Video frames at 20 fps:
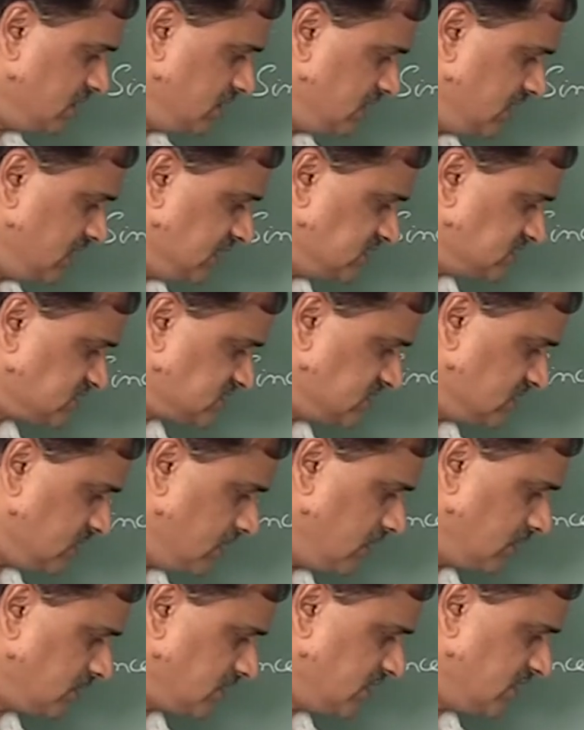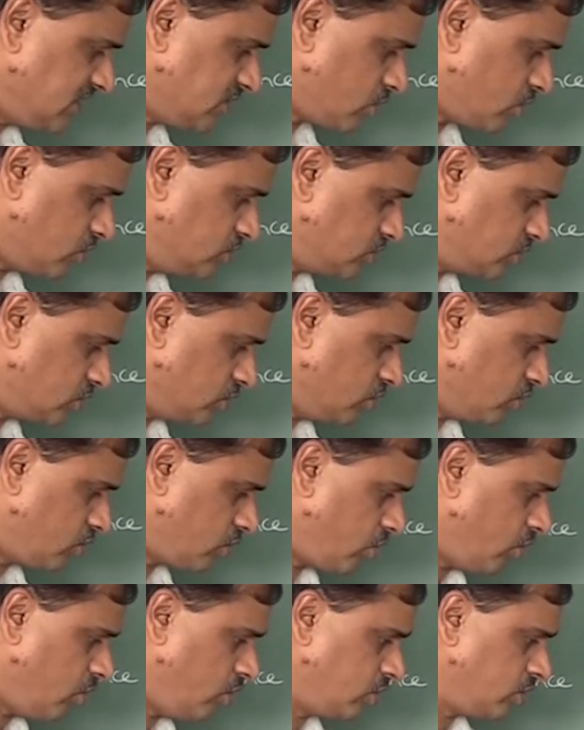is not equal
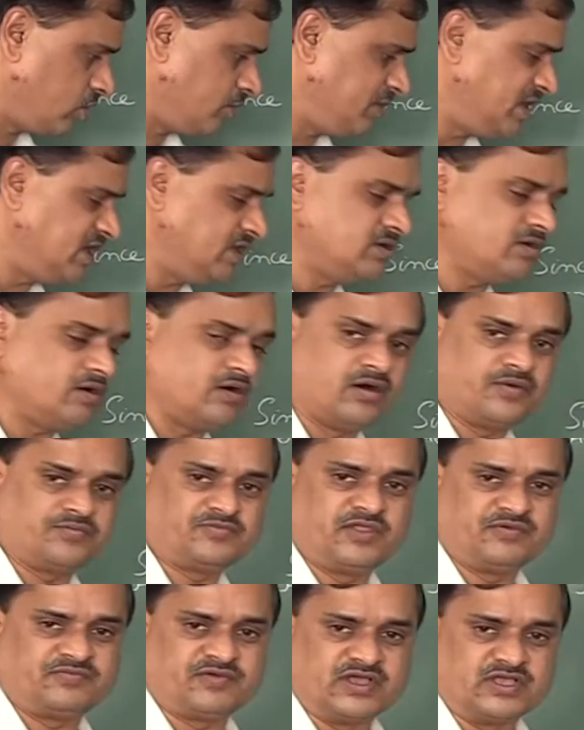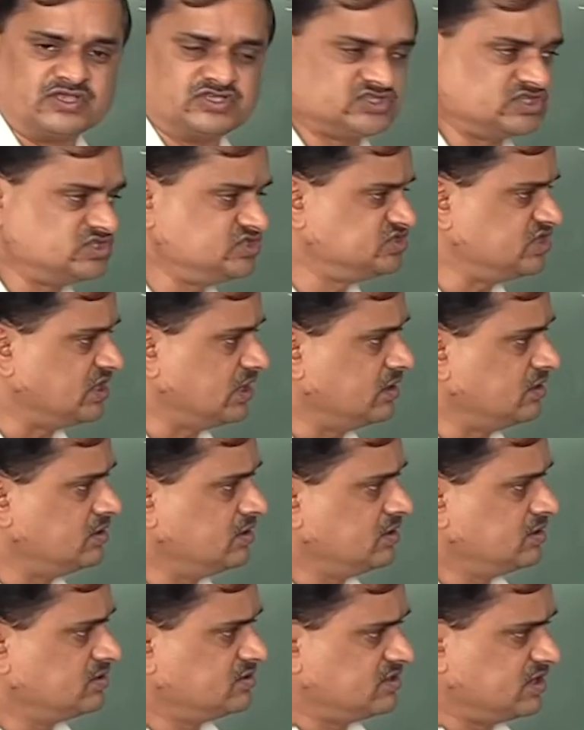to codomain of the function
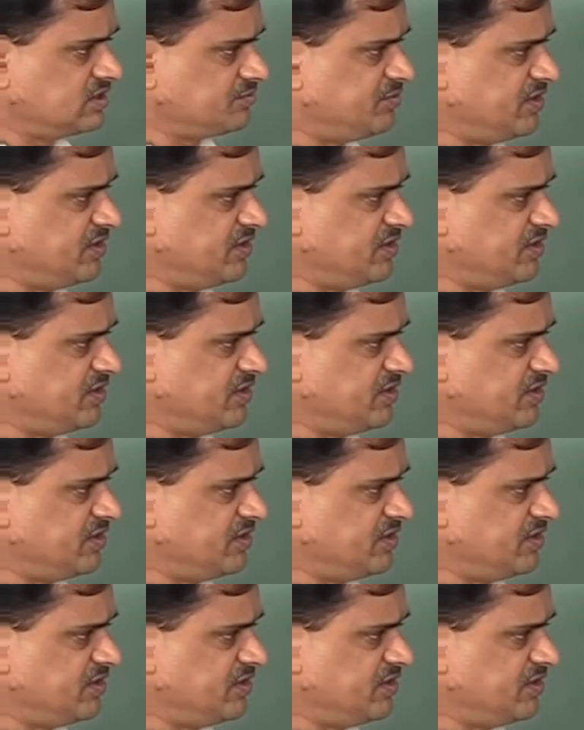g. That